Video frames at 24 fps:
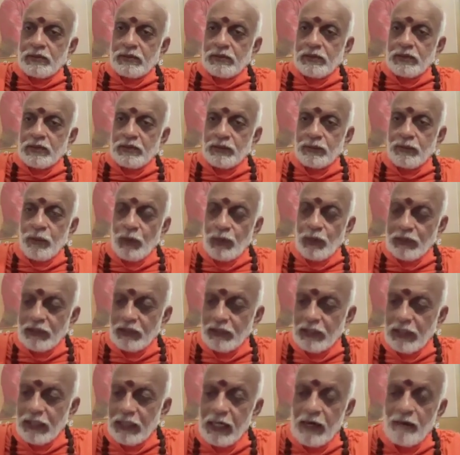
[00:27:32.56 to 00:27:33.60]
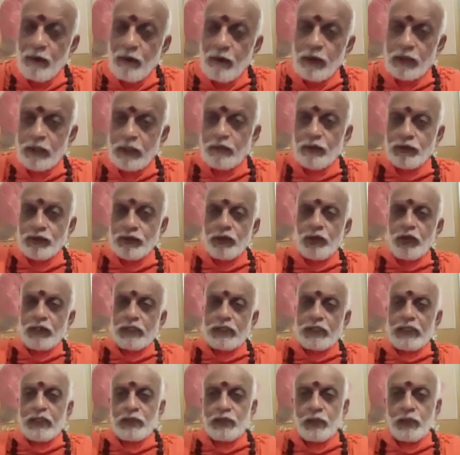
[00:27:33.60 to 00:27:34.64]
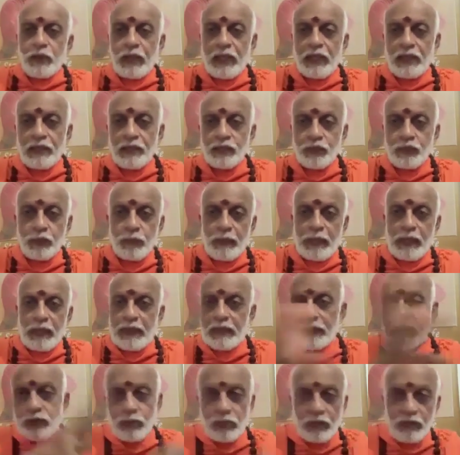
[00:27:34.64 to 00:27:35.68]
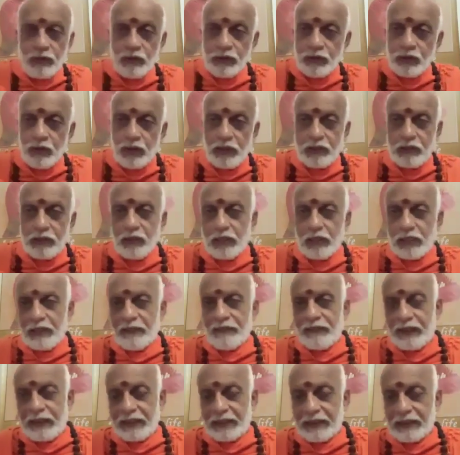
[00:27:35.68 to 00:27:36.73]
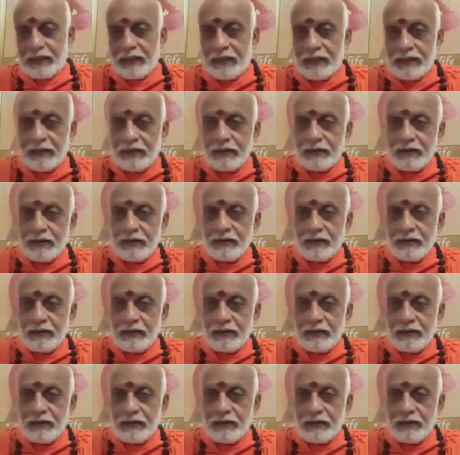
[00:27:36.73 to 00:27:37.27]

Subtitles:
This water, Ganga water was not there today, so my ritual was got affected.